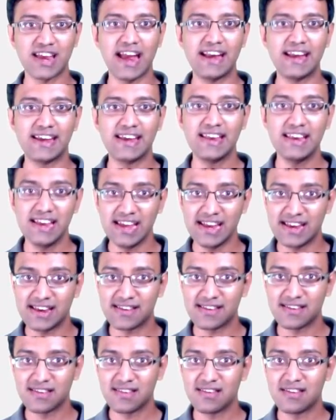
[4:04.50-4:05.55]
and delete
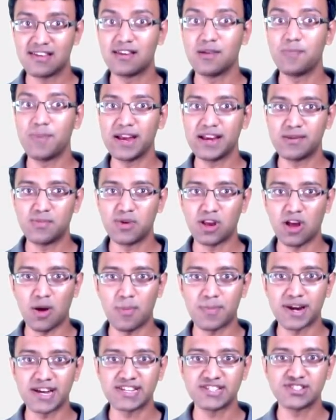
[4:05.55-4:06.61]
repeatable
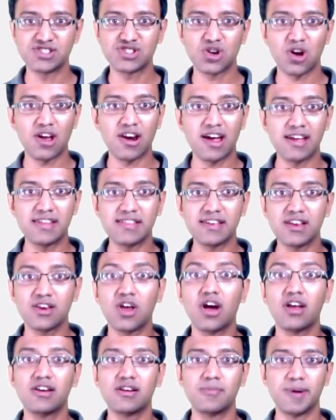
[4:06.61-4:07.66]
operations, or are they
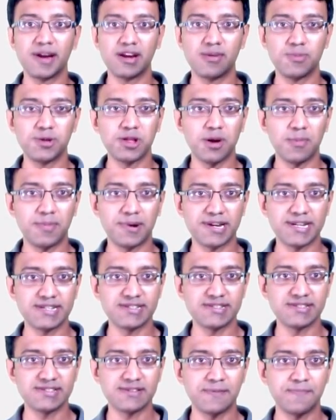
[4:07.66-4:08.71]
non-repeatable
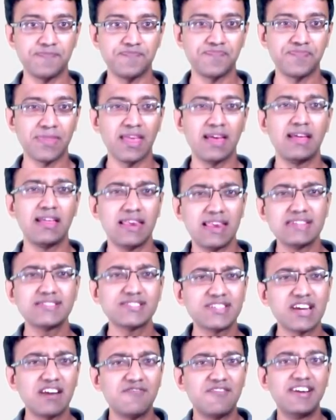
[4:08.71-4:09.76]
operations? Let's
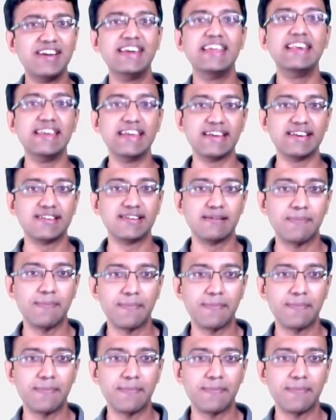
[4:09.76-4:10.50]
start with delete.